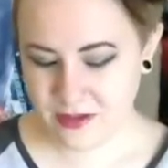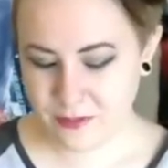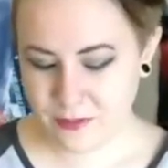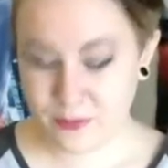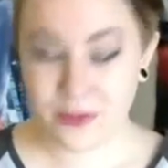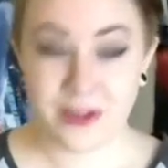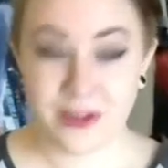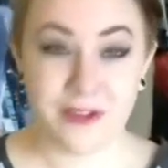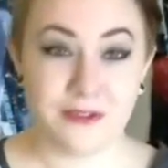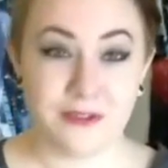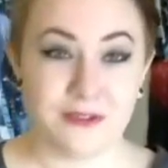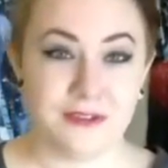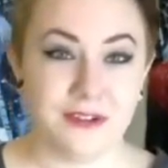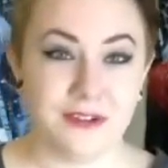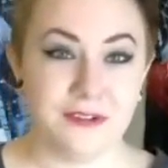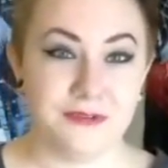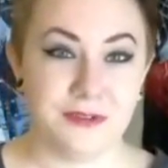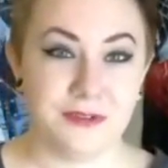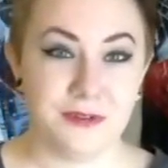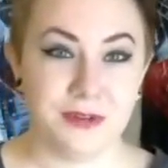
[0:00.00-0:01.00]
But I also
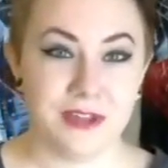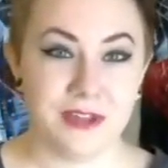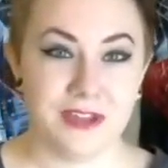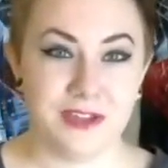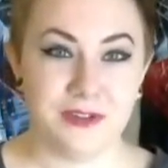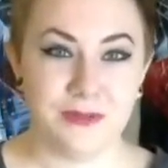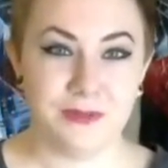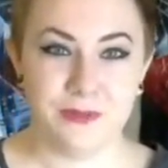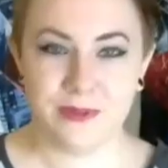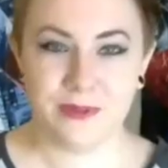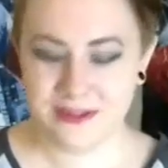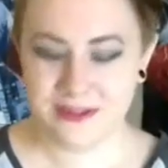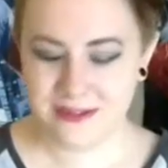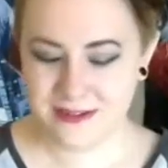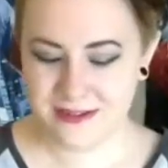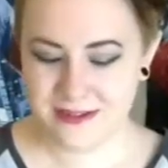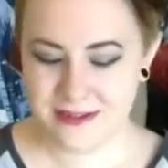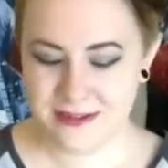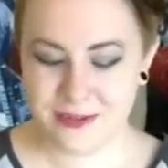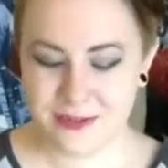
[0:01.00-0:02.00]
have OkCupid and
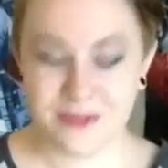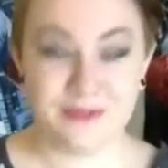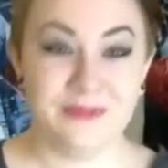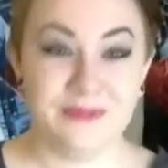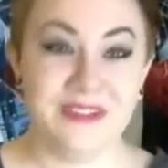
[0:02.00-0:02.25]
Tinder.